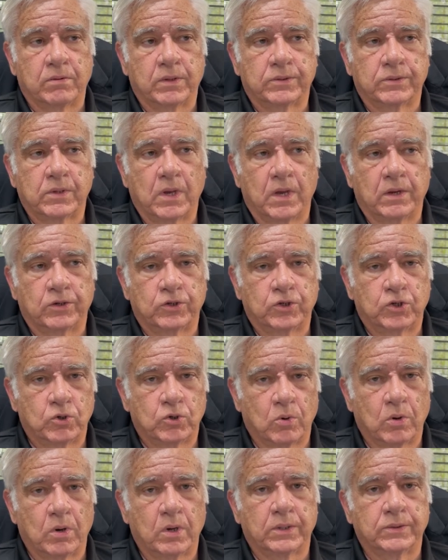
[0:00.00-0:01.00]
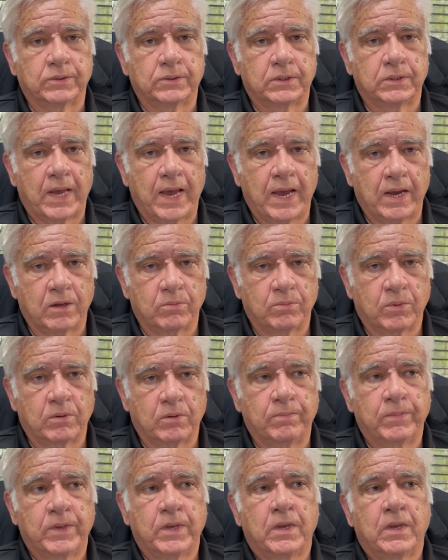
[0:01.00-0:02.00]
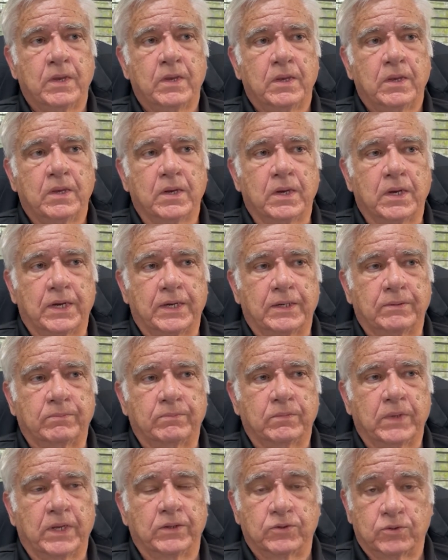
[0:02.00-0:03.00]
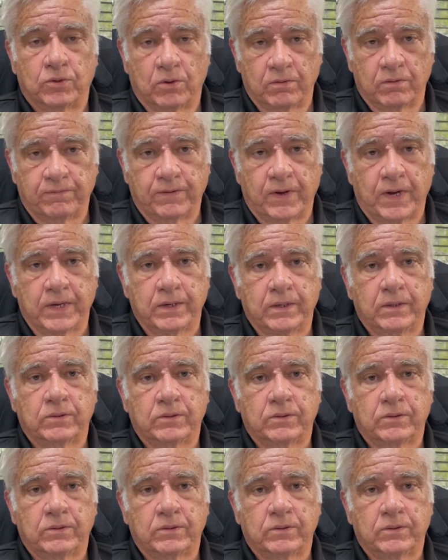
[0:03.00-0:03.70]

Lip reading: that's kind of short and stackable and certified.